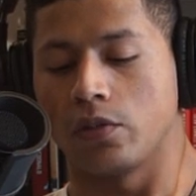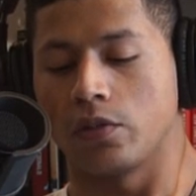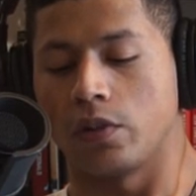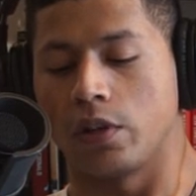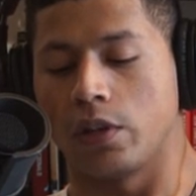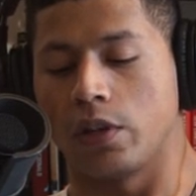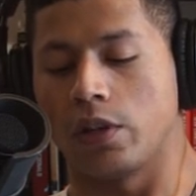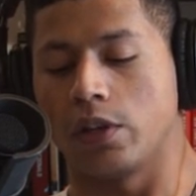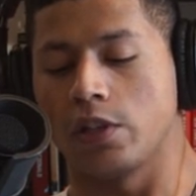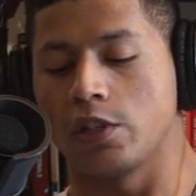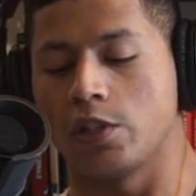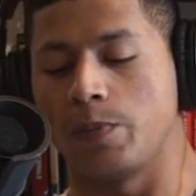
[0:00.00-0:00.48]

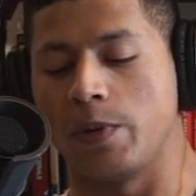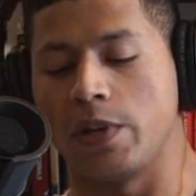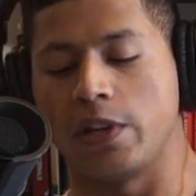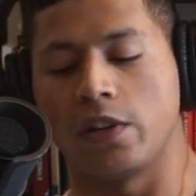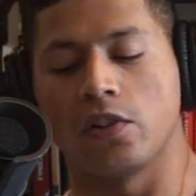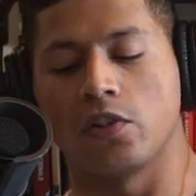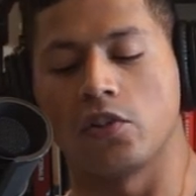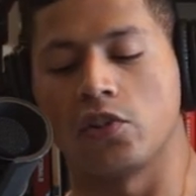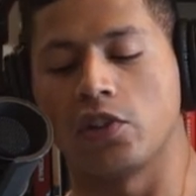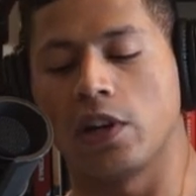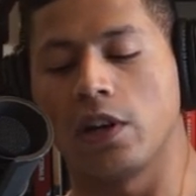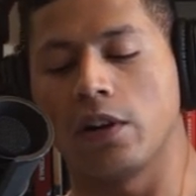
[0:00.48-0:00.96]
And speaking
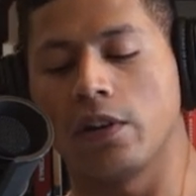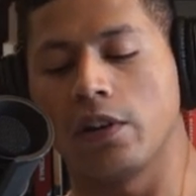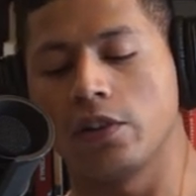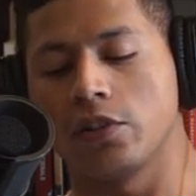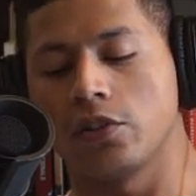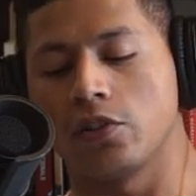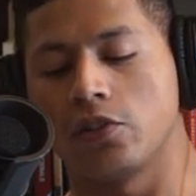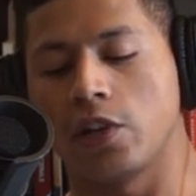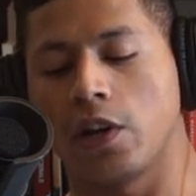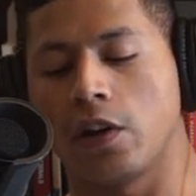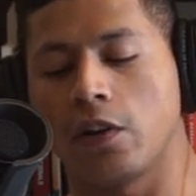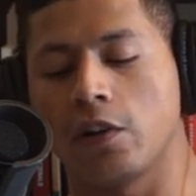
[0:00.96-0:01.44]
of Jerry,
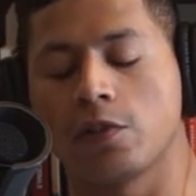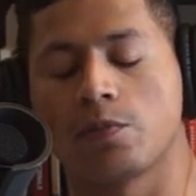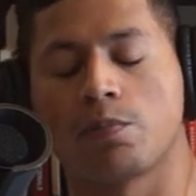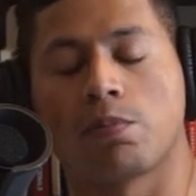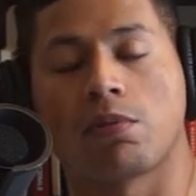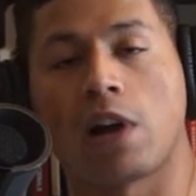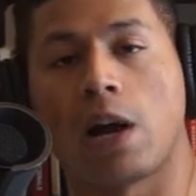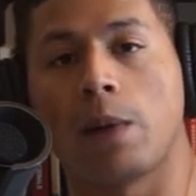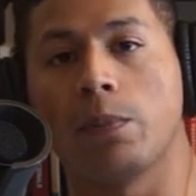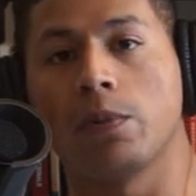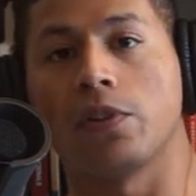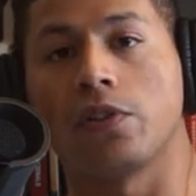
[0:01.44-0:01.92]
Jerry's
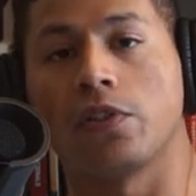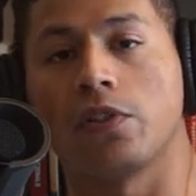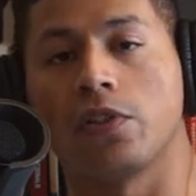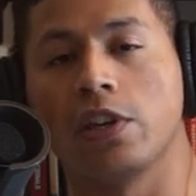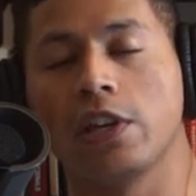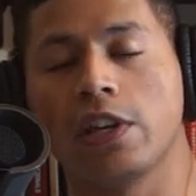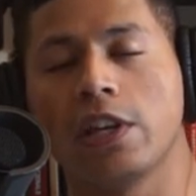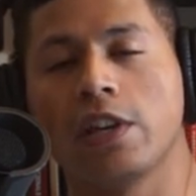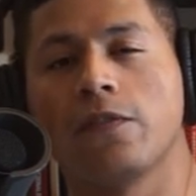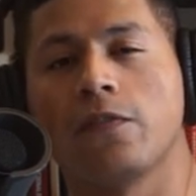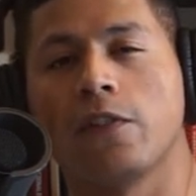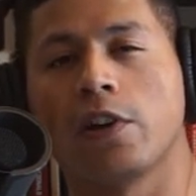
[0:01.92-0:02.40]
probably
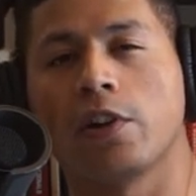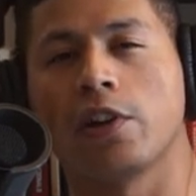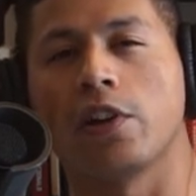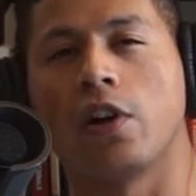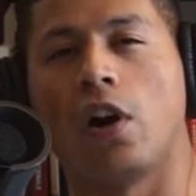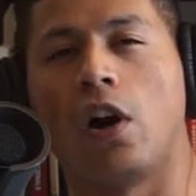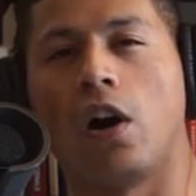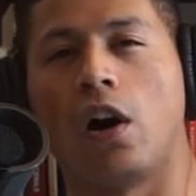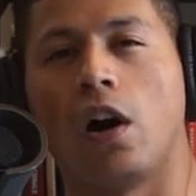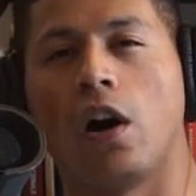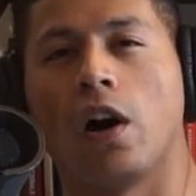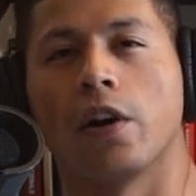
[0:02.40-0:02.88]
thinking very
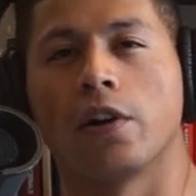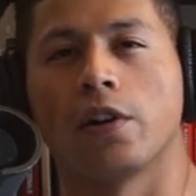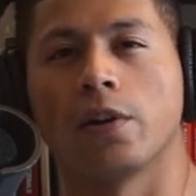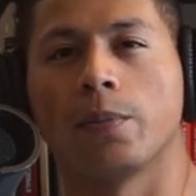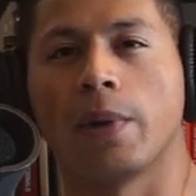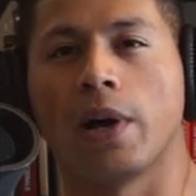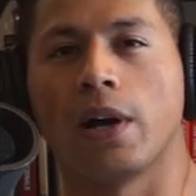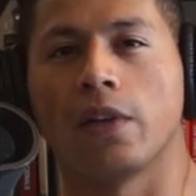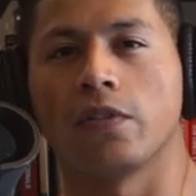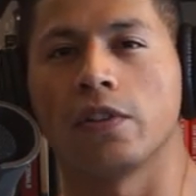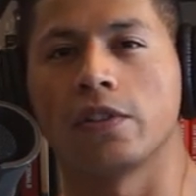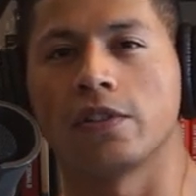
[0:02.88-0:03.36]
hard
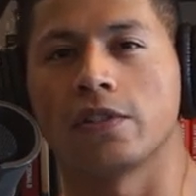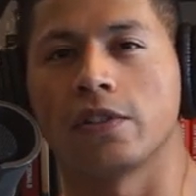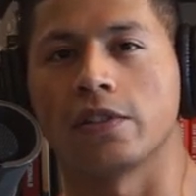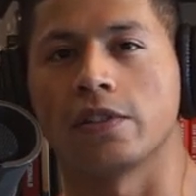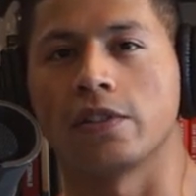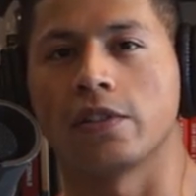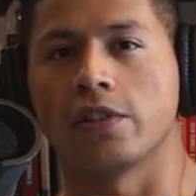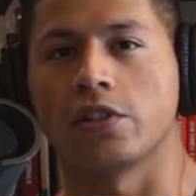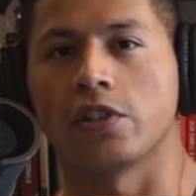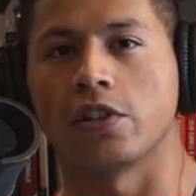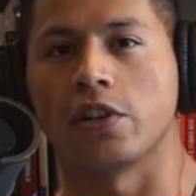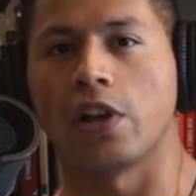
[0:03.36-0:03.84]
about this
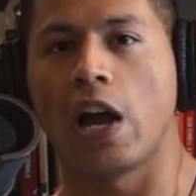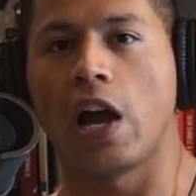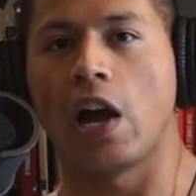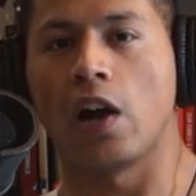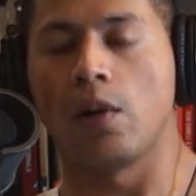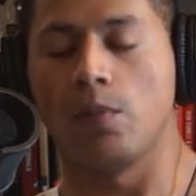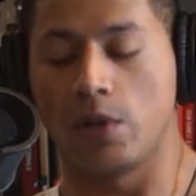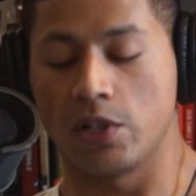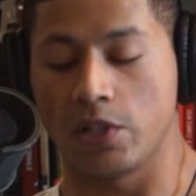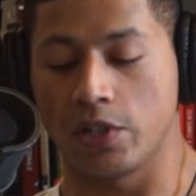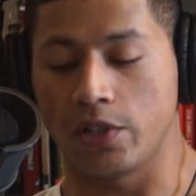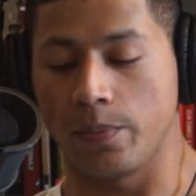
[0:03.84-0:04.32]
decision, how
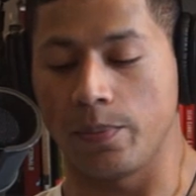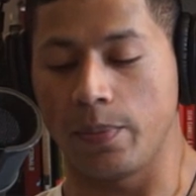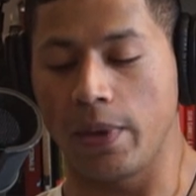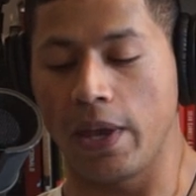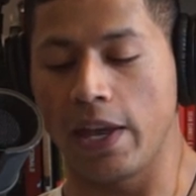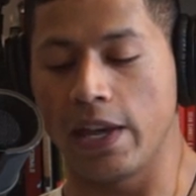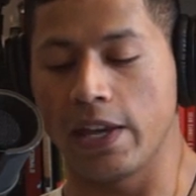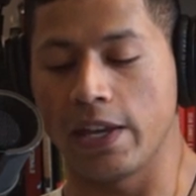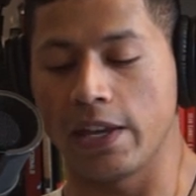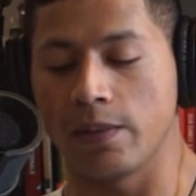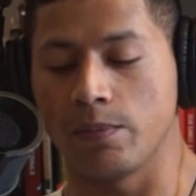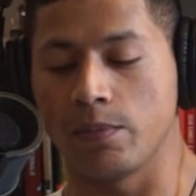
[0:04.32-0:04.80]
much to
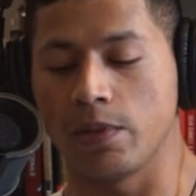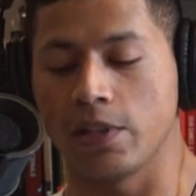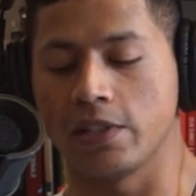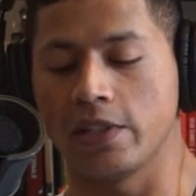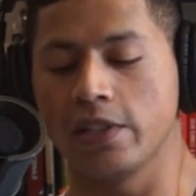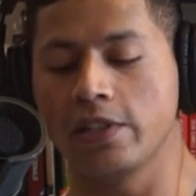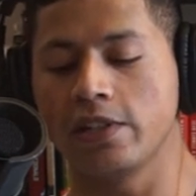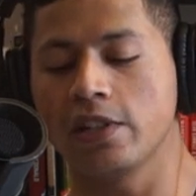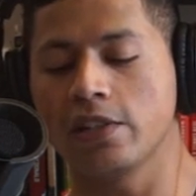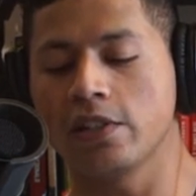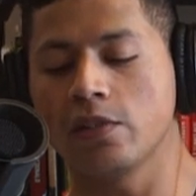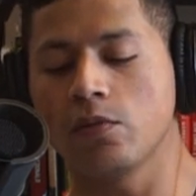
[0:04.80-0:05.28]
pay him, because he
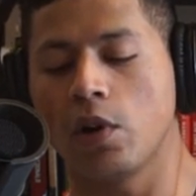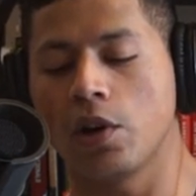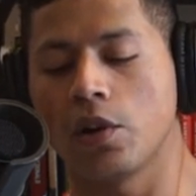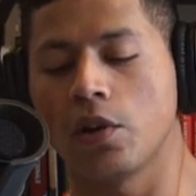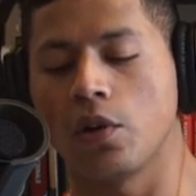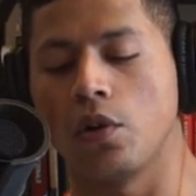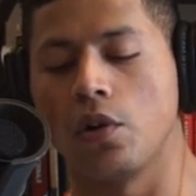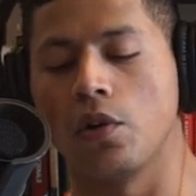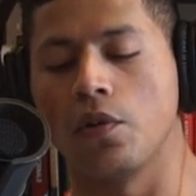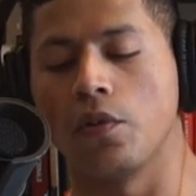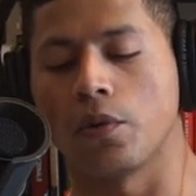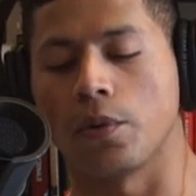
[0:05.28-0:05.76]
doesn't want to
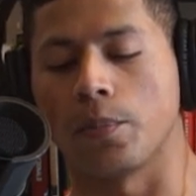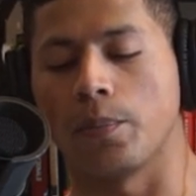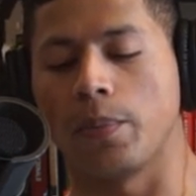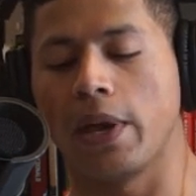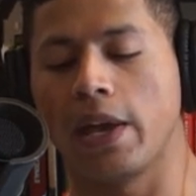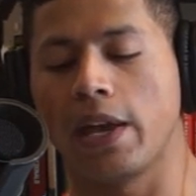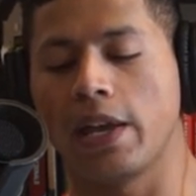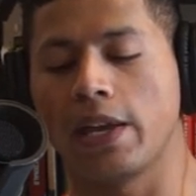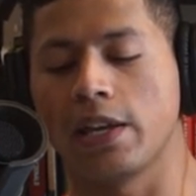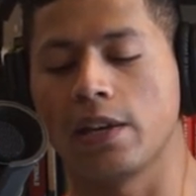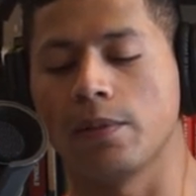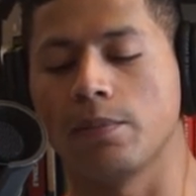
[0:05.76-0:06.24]

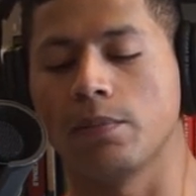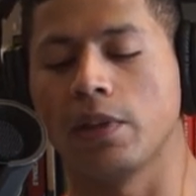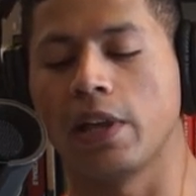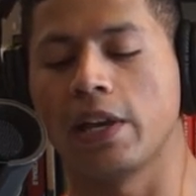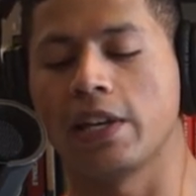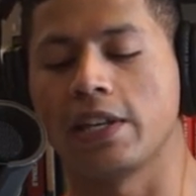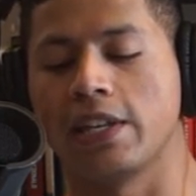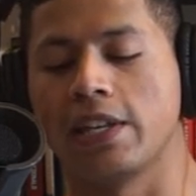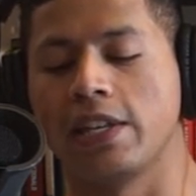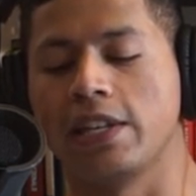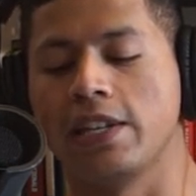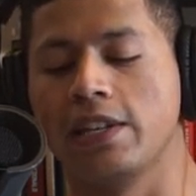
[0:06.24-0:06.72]
overpay him
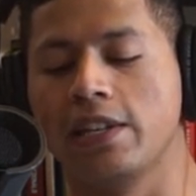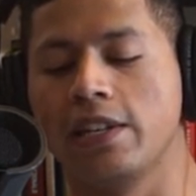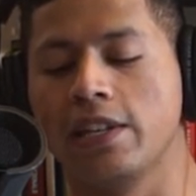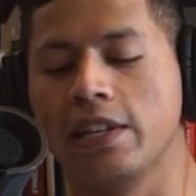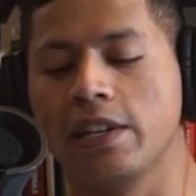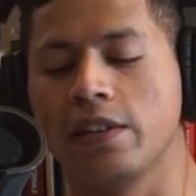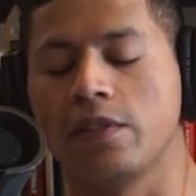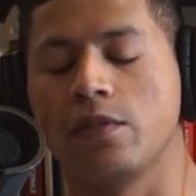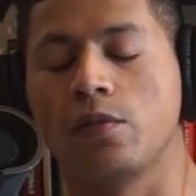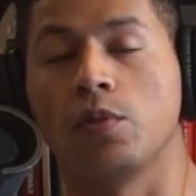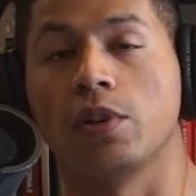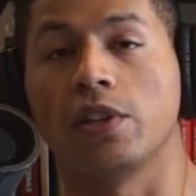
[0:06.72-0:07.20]
like he
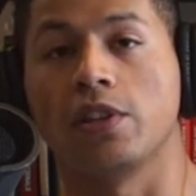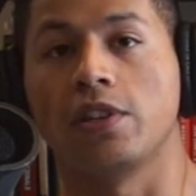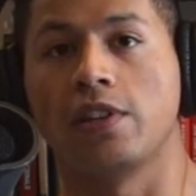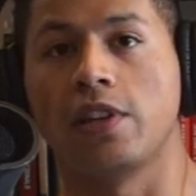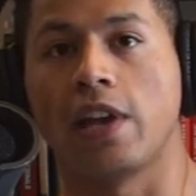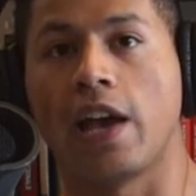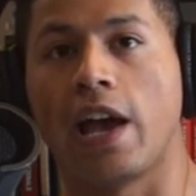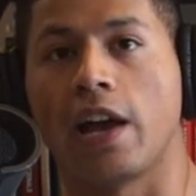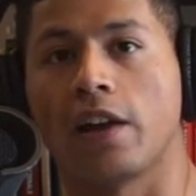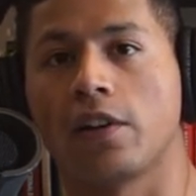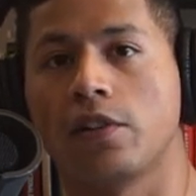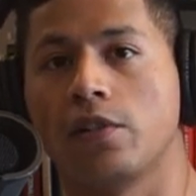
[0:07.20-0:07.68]
did with
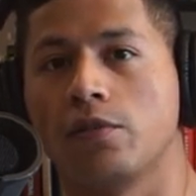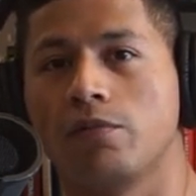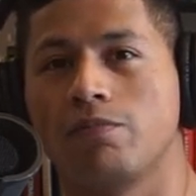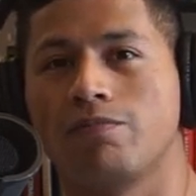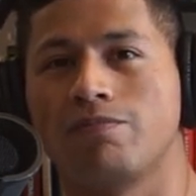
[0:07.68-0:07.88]
Dak, who